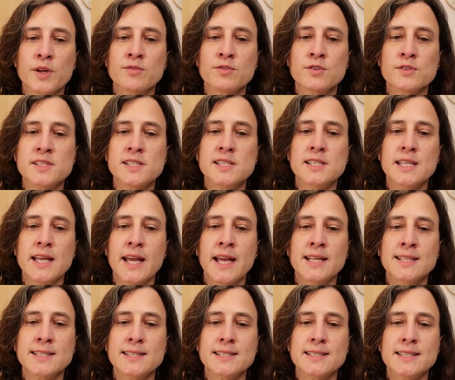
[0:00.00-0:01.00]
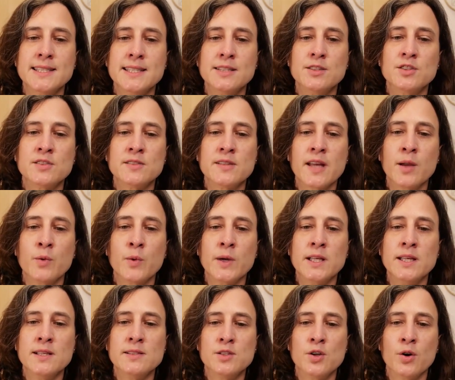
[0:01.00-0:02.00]
previously healthy
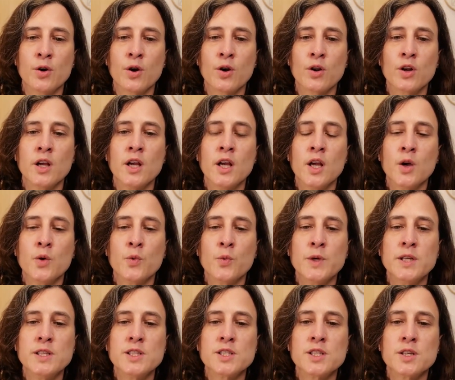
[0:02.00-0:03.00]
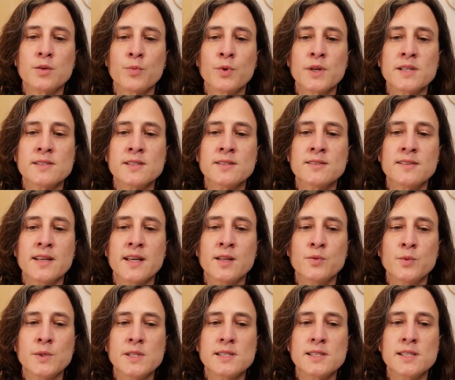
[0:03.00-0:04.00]
Taiwanese girl, which
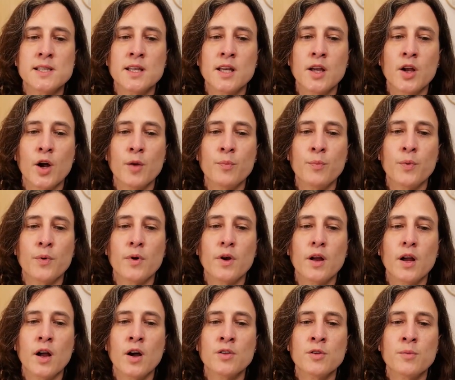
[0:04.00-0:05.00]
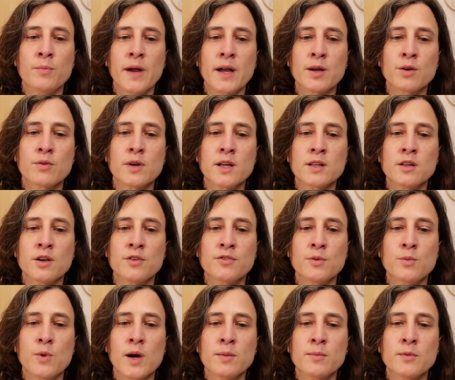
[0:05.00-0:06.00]
presented with syncope on the background
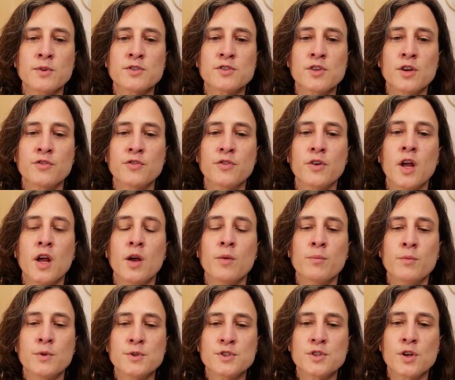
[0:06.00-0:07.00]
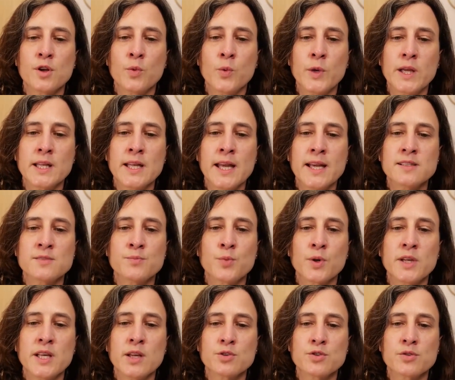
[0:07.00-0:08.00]
of 1 month of muscle weakness,
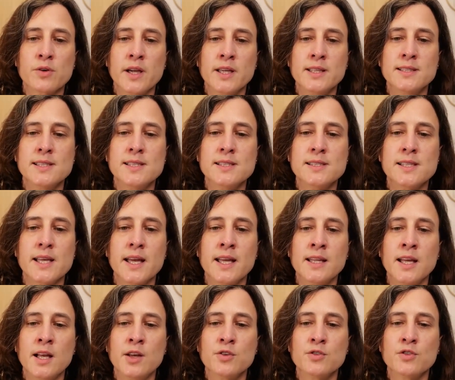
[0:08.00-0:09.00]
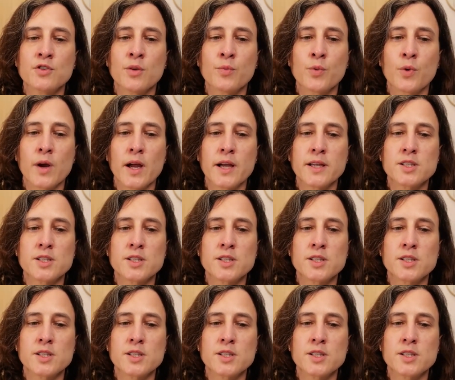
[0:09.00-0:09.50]
polyarthritis, and heliotrope.